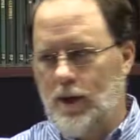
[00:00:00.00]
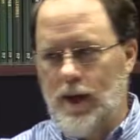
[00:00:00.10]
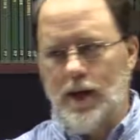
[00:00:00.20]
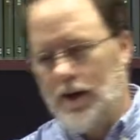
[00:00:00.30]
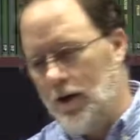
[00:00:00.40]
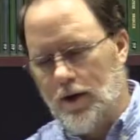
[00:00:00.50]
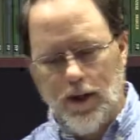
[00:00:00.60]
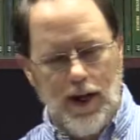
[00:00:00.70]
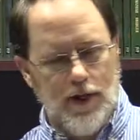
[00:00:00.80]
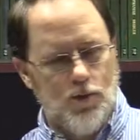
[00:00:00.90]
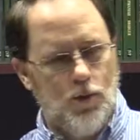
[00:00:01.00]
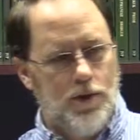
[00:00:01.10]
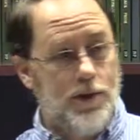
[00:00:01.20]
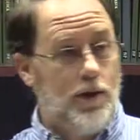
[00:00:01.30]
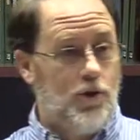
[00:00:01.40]
we had in our class
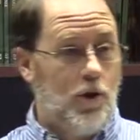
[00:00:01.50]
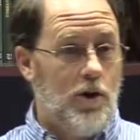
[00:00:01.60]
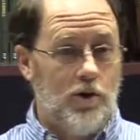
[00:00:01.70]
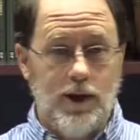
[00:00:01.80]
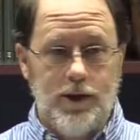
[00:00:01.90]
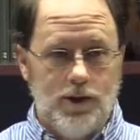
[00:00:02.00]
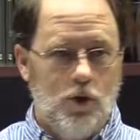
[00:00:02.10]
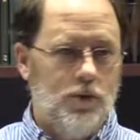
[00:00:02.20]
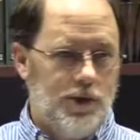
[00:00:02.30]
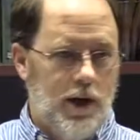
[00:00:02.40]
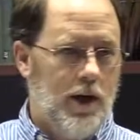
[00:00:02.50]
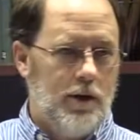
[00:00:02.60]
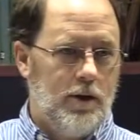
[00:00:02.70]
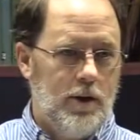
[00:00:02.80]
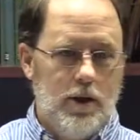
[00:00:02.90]
was a daughter, an adult
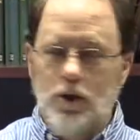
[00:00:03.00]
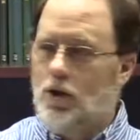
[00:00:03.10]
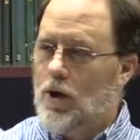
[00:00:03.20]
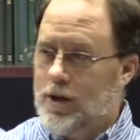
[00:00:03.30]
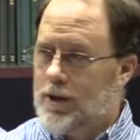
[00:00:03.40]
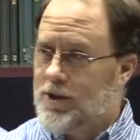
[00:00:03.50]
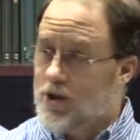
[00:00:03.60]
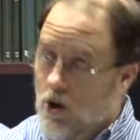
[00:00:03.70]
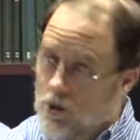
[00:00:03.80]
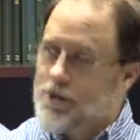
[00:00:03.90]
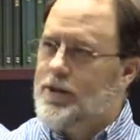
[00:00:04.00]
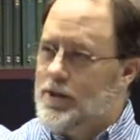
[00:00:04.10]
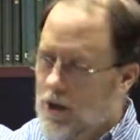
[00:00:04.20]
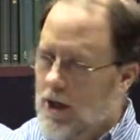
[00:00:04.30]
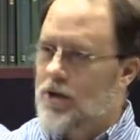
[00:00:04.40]
daughter an adult
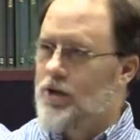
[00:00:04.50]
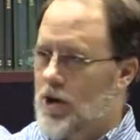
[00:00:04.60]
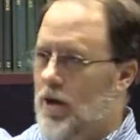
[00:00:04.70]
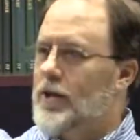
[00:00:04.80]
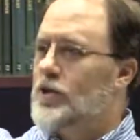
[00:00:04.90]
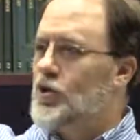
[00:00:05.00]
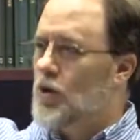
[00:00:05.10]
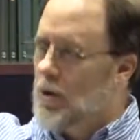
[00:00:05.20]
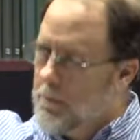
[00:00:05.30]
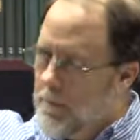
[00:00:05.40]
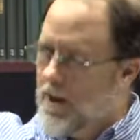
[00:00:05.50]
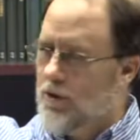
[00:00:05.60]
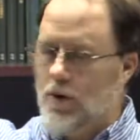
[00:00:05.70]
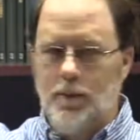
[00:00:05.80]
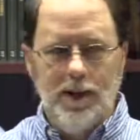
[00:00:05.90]
daughter talking to her
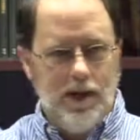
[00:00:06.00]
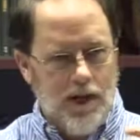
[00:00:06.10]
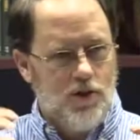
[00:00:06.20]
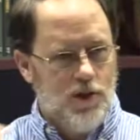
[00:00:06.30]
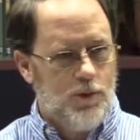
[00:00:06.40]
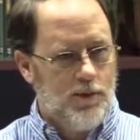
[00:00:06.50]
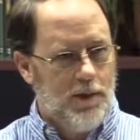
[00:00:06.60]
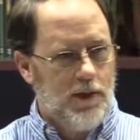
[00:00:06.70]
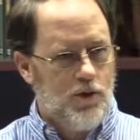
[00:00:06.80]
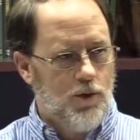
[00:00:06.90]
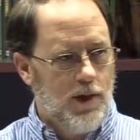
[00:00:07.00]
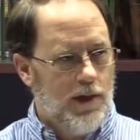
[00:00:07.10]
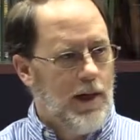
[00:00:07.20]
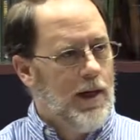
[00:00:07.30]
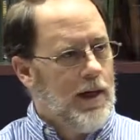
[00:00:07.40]
mother about how she was being
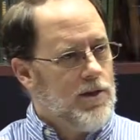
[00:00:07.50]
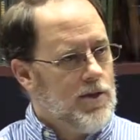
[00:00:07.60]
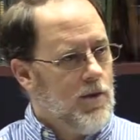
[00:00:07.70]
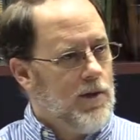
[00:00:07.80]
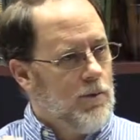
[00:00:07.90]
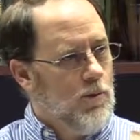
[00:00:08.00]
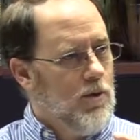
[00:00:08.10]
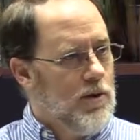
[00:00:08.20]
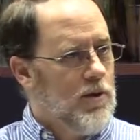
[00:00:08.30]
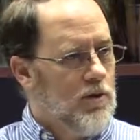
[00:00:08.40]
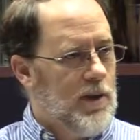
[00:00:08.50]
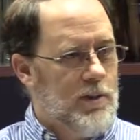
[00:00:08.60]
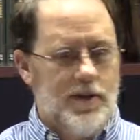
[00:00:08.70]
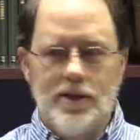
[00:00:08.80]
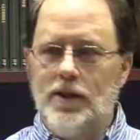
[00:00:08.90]
treated. And so they wrote an
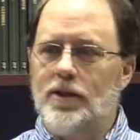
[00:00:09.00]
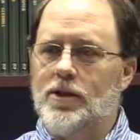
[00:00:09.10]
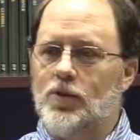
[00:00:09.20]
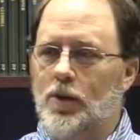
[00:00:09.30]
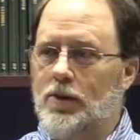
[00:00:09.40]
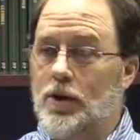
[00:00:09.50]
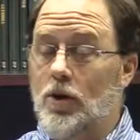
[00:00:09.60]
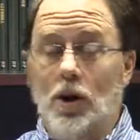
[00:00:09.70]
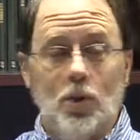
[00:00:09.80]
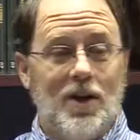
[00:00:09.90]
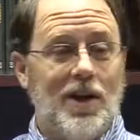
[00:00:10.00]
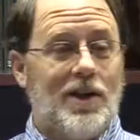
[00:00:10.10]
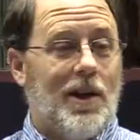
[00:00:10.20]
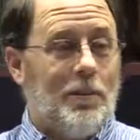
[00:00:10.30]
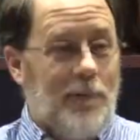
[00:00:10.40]
agreement, said, This is what we're going to do. We're going to
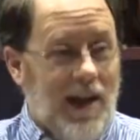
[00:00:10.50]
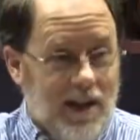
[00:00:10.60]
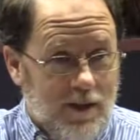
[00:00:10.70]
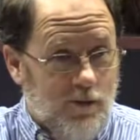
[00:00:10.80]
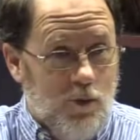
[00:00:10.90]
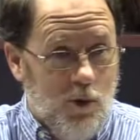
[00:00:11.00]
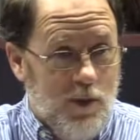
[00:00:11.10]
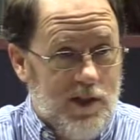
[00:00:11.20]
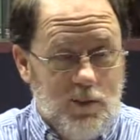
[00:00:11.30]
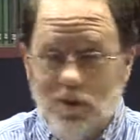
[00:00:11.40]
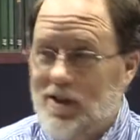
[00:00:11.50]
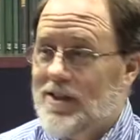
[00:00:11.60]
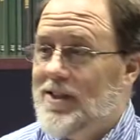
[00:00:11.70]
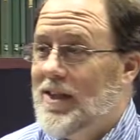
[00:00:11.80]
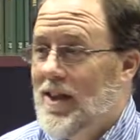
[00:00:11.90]
come back in four weeks. We're going to
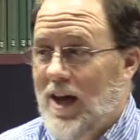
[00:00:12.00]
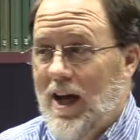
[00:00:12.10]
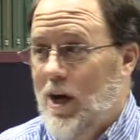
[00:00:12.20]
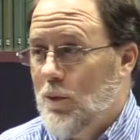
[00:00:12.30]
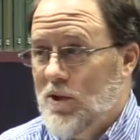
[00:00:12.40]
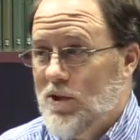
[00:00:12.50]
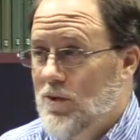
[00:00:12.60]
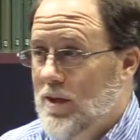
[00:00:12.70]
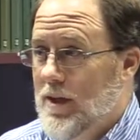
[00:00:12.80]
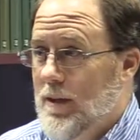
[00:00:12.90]
see how we're doing.